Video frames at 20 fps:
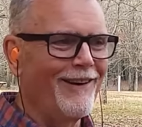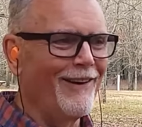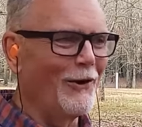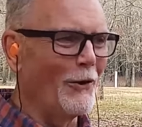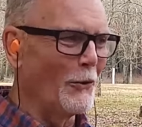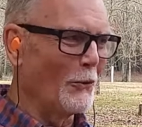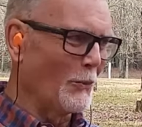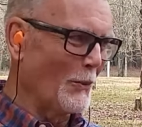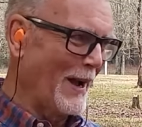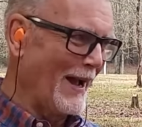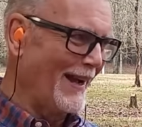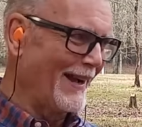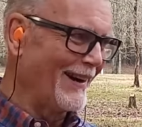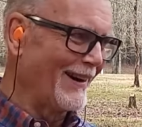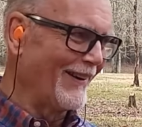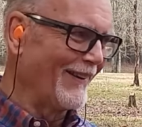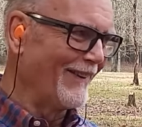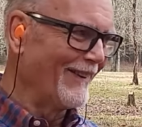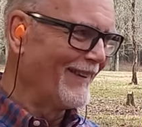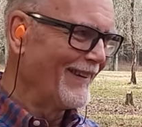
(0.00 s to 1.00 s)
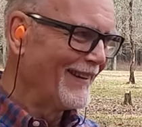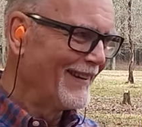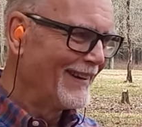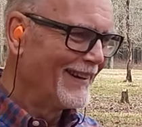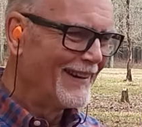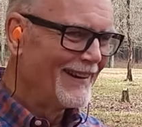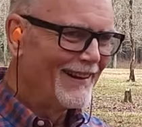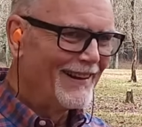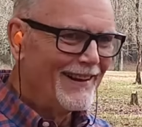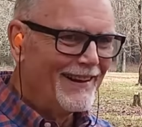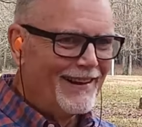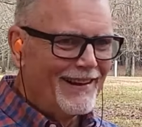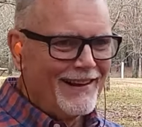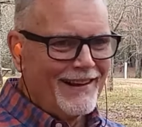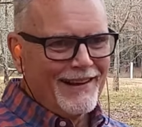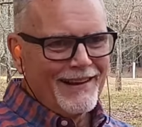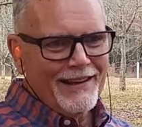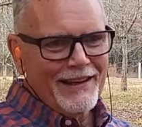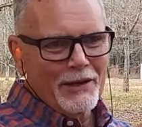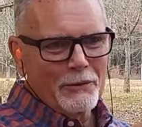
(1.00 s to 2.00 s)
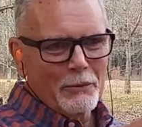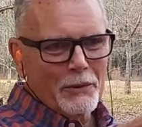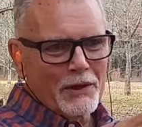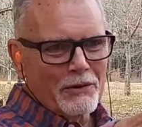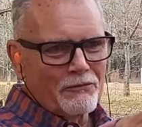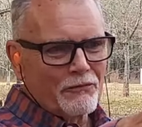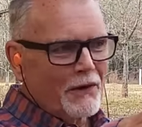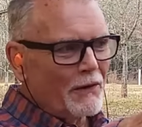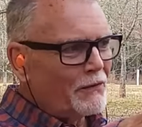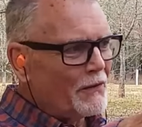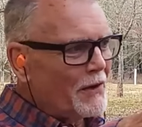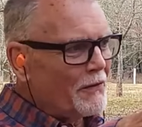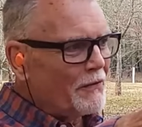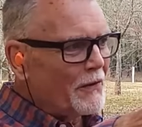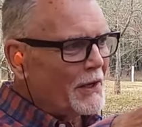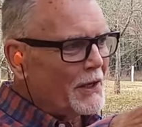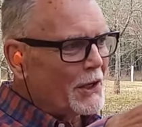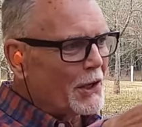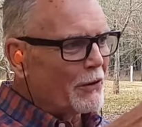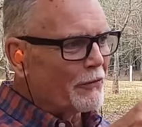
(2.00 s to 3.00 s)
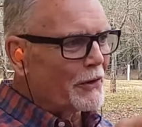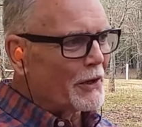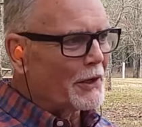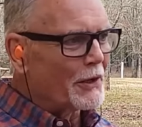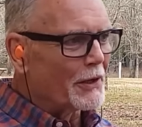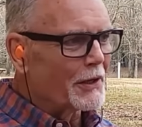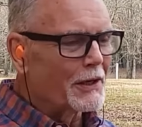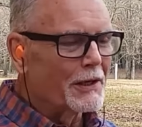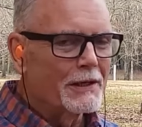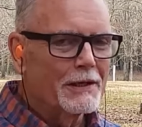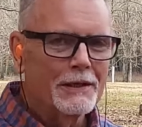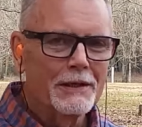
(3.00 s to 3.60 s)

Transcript: oh, wow. It went 50 feet over here.